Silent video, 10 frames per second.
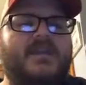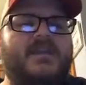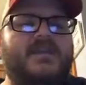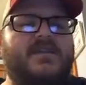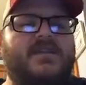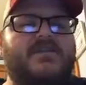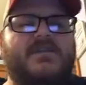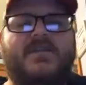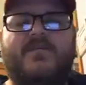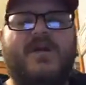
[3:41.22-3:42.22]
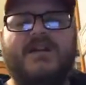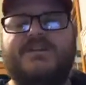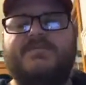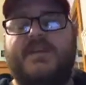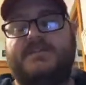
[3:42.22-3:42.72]
you don't want to
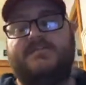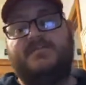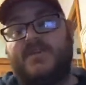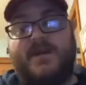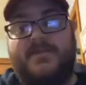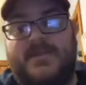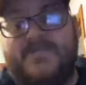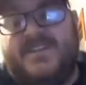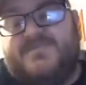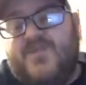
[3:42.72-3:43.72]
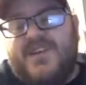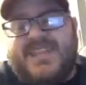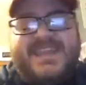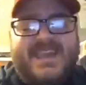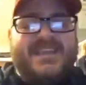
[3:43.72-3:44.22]
just make it subscribe to our updates. What are they
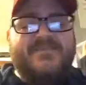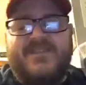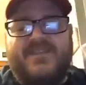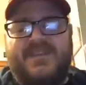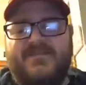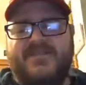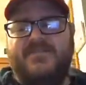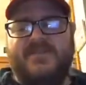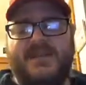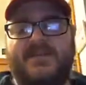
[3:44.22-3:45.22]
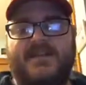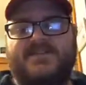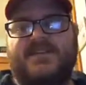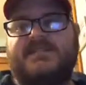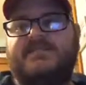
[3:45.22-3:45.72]
getting for their giving you their email
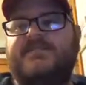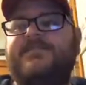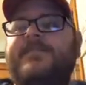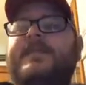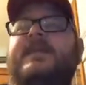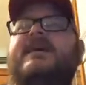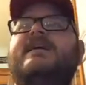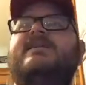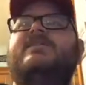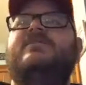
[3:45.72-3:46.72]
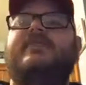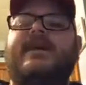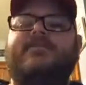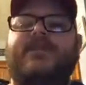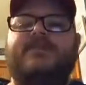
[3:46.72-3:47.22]
address? And
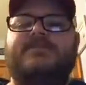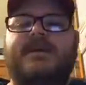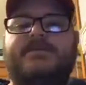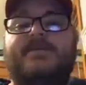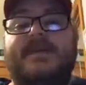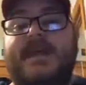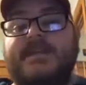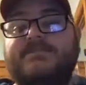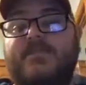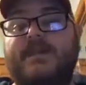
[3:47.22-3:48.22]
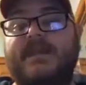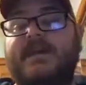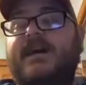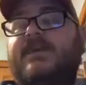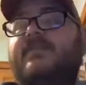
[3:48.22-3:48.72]
that brings me up to my next point
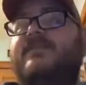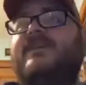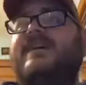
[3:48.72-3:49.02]
of,